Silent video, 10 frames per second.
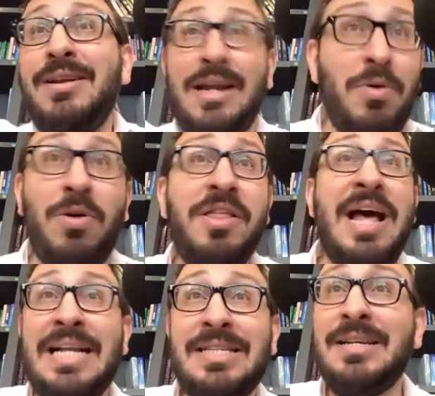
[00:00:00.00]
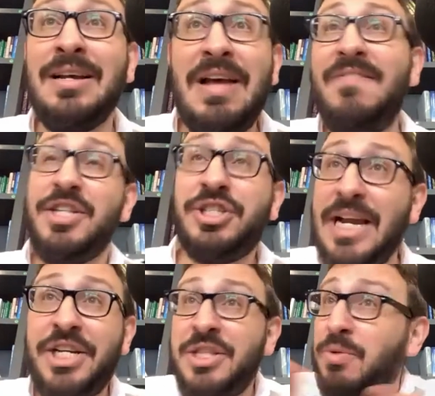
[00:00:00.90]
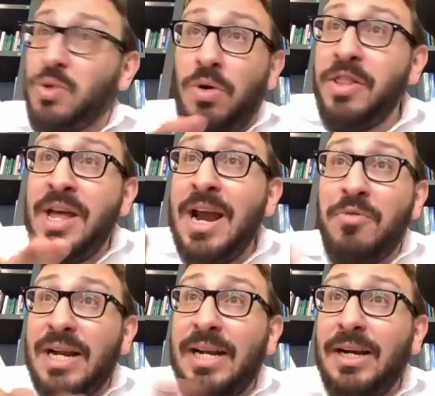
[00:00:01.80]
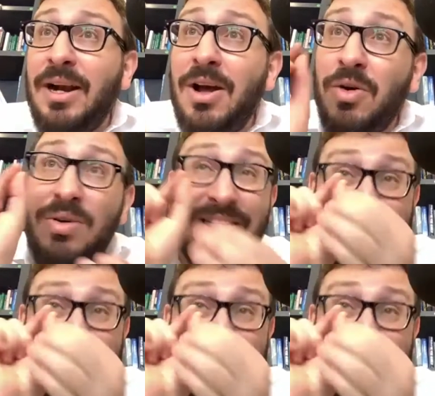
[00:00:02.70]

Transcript: And all that vegetation that was all there, ready to go,